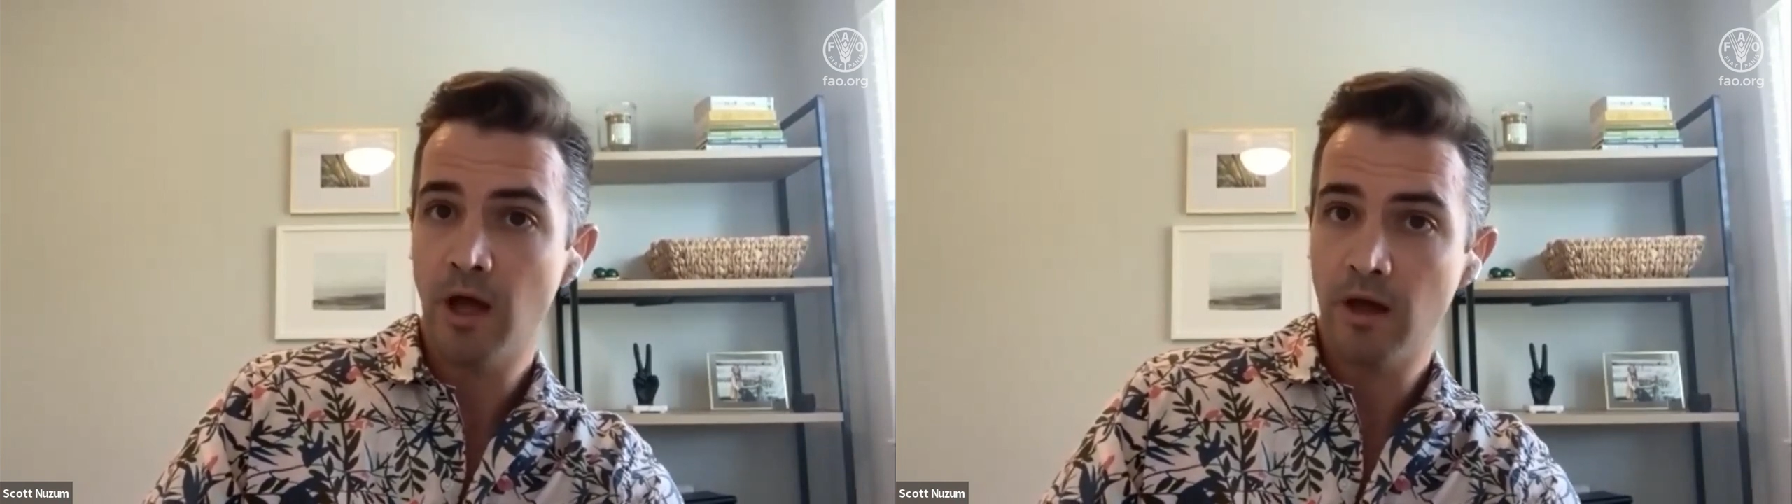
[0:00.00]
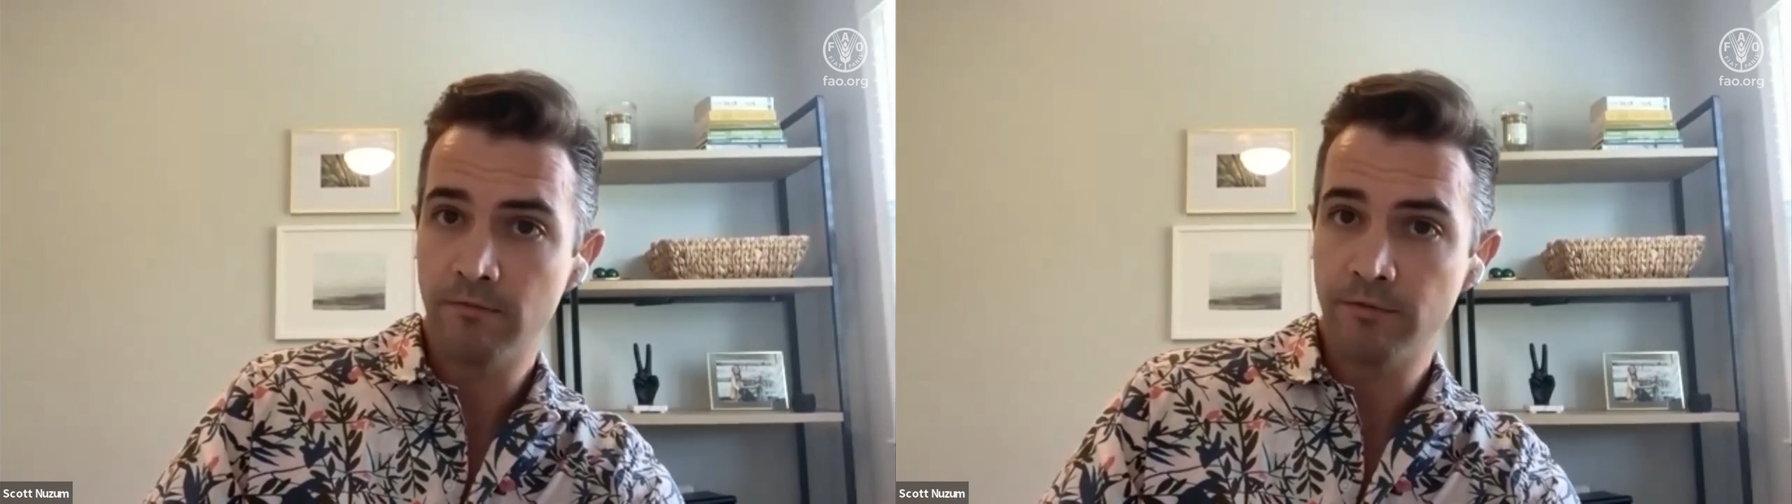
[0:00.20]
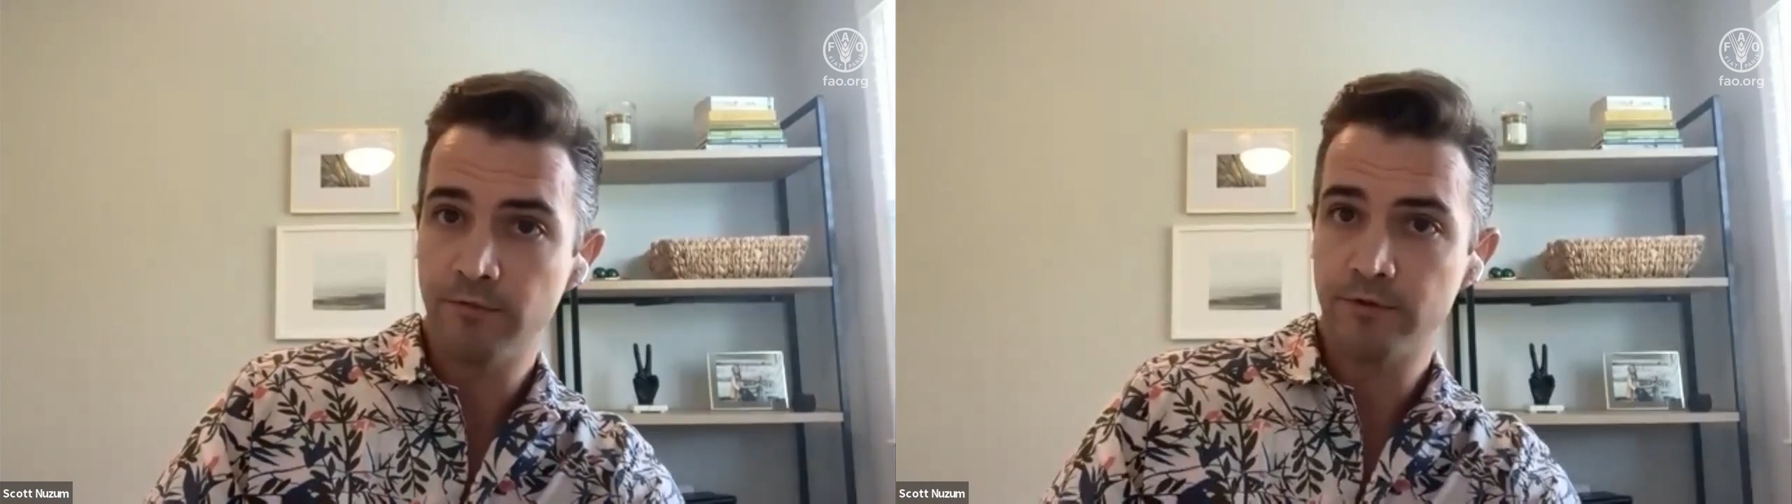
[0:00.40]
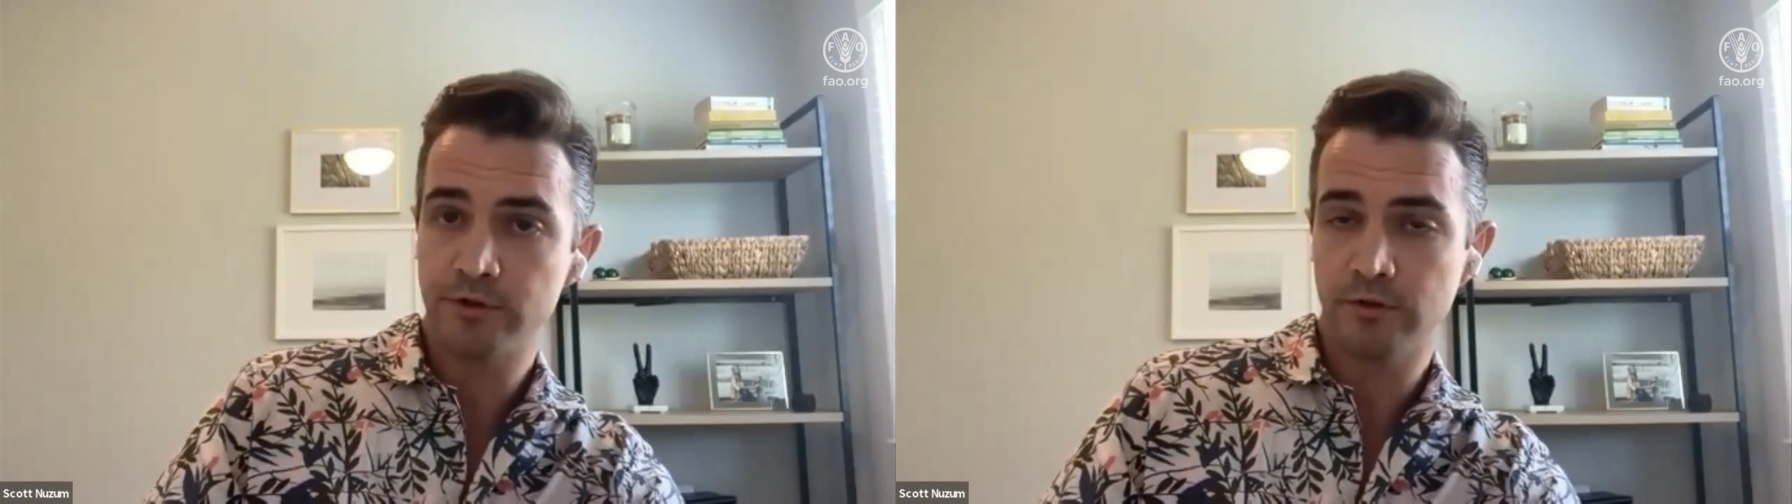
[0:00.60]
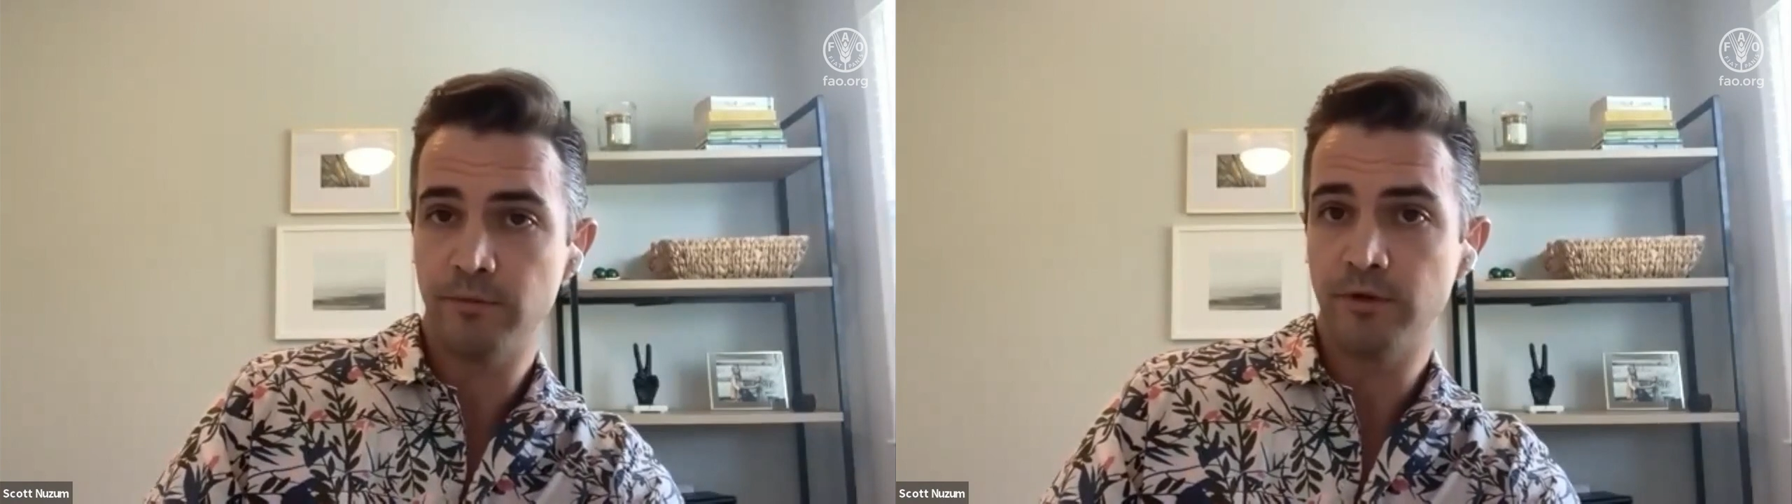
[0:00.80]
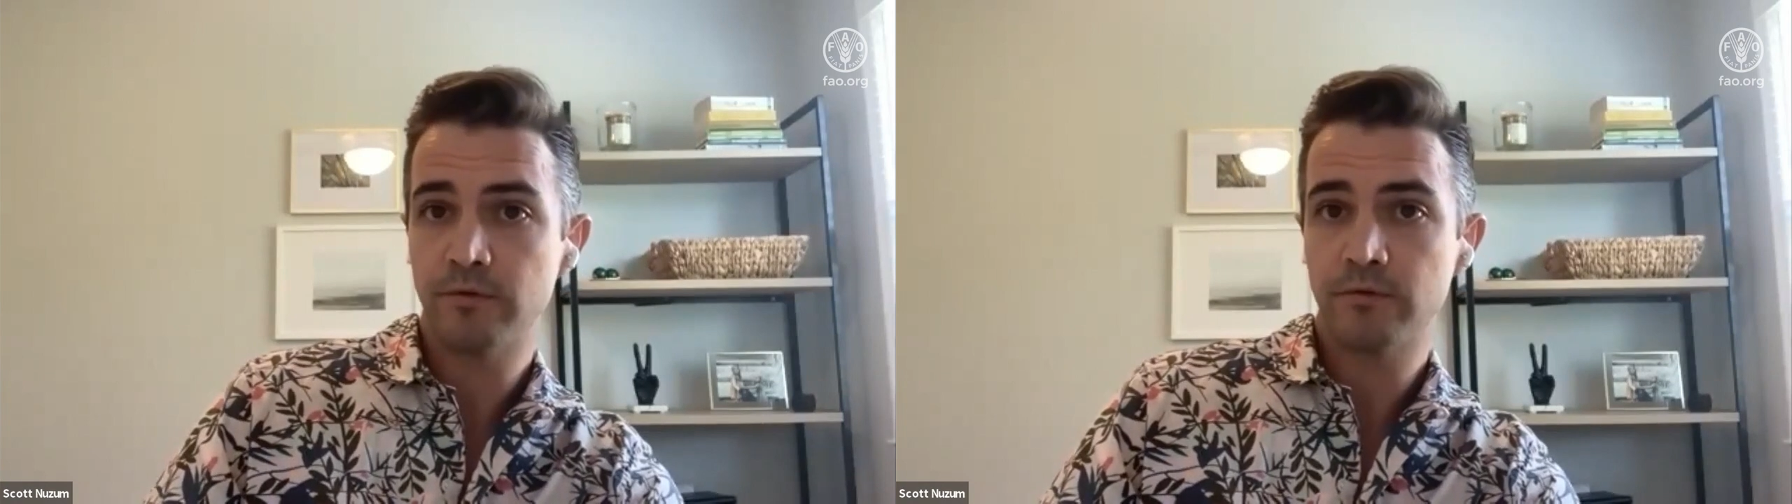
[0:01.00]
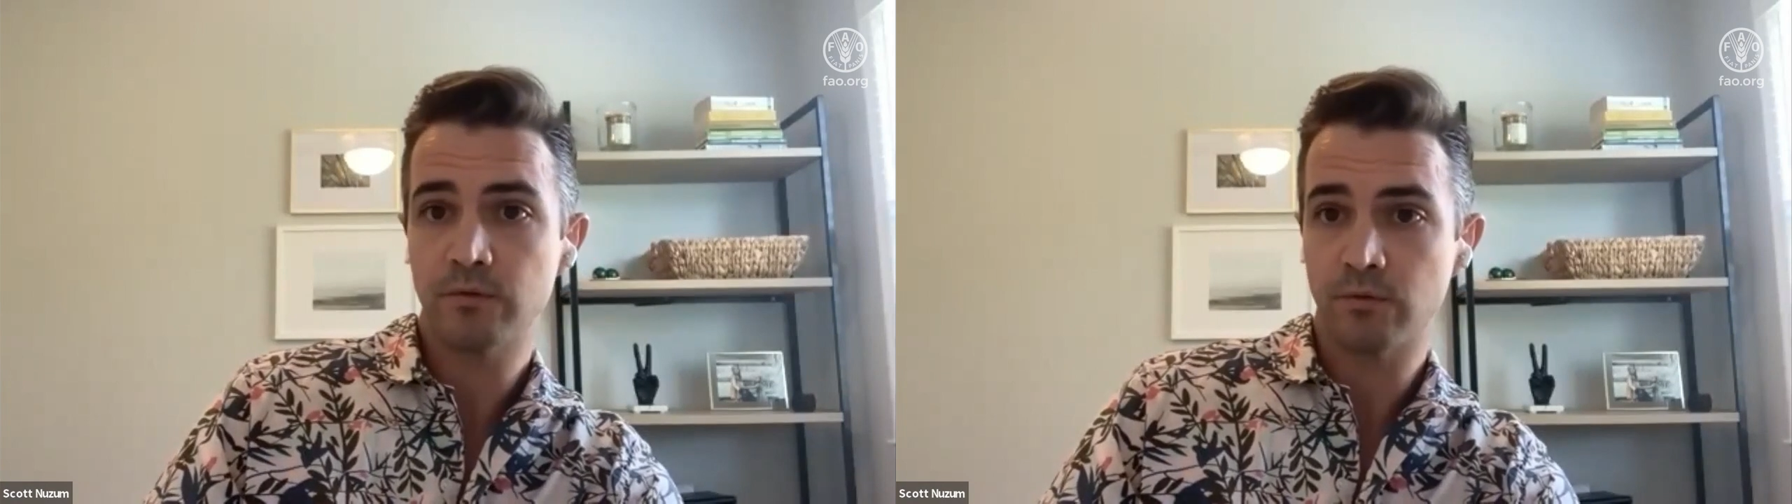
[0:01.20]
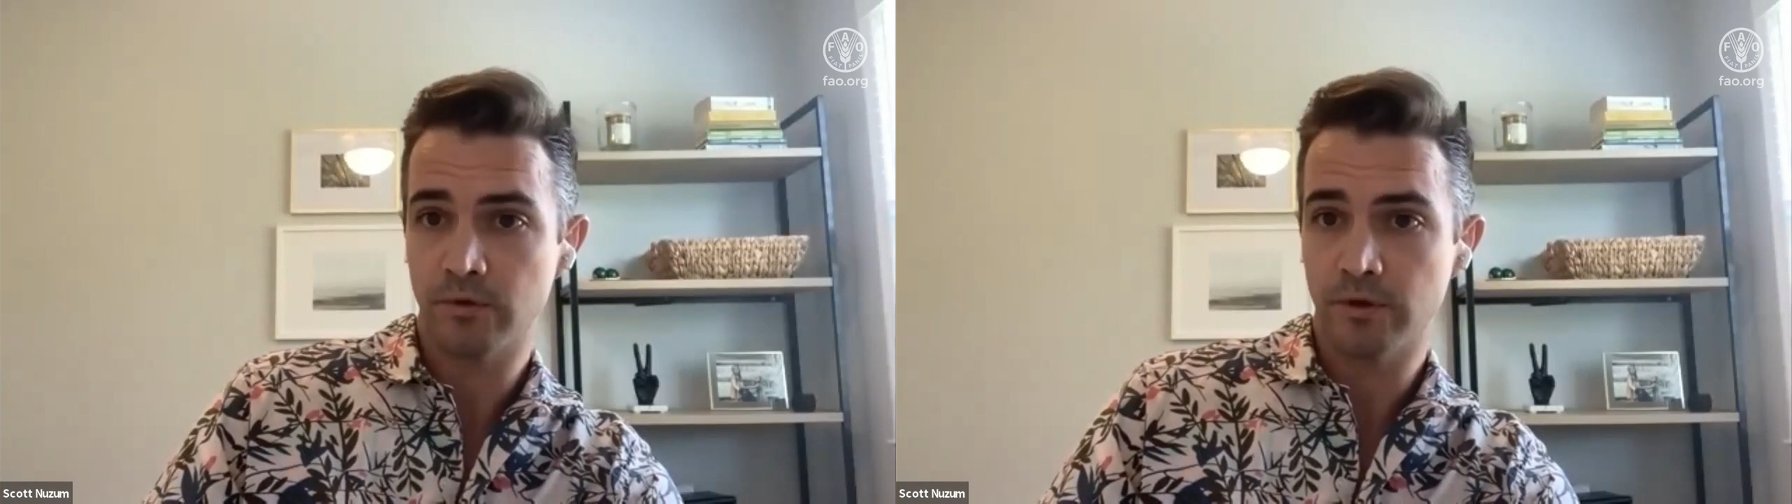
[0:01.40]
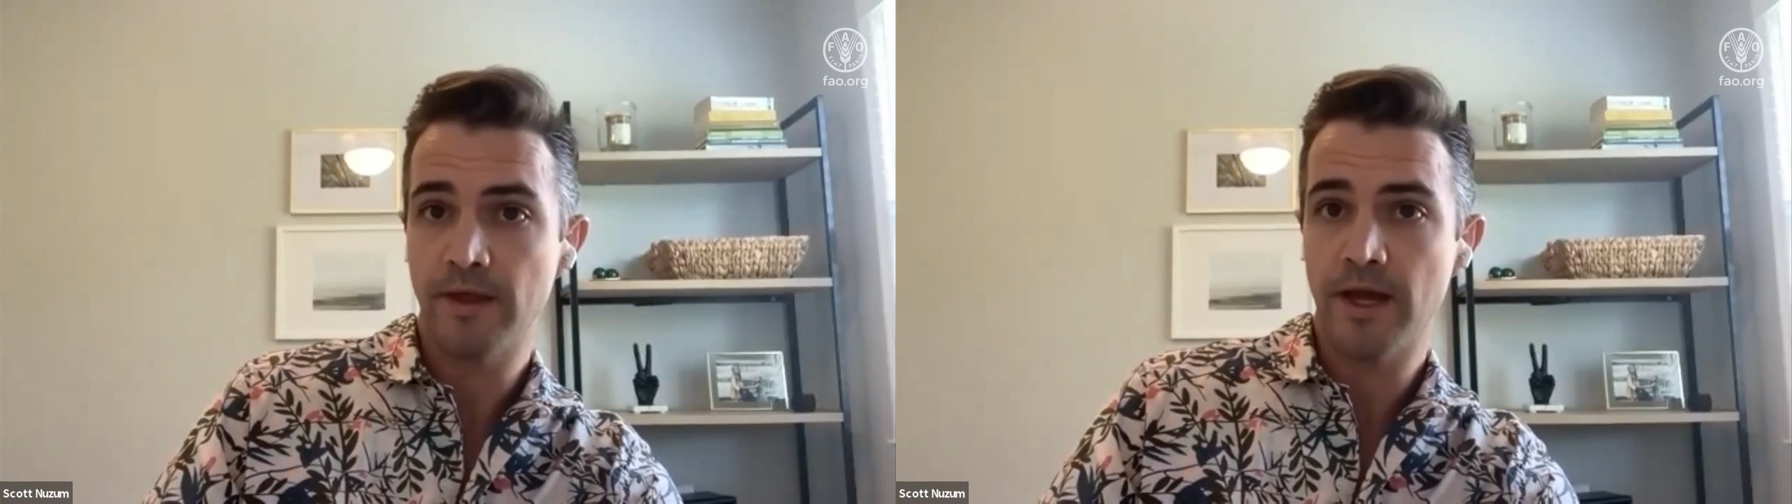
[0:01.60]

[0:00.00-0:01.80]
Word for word: of the fisherman's story,